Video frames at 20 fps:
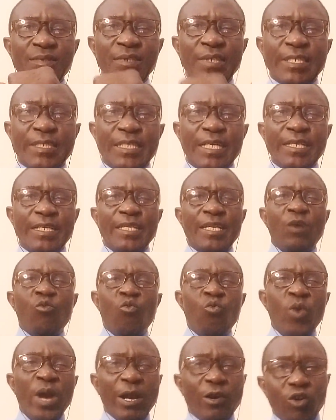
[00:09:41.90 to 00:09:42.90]
He said, the
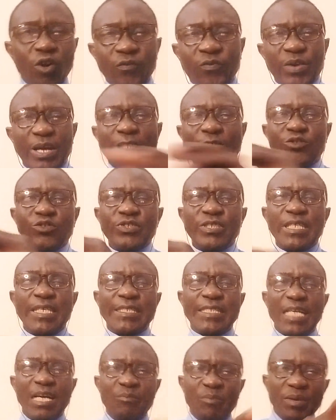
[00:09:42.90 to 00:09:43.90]
work of
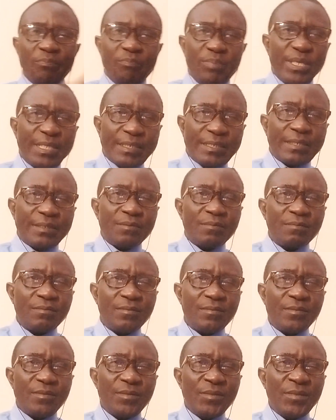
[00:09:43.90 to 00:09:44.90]
righteousness shall be peace.
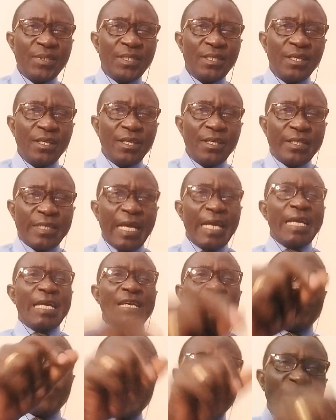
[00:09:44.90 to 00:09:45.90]

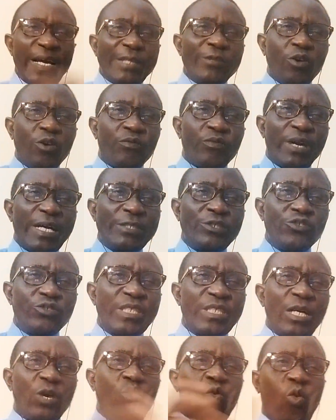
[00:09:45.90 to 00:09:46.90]
The effect of righteousness,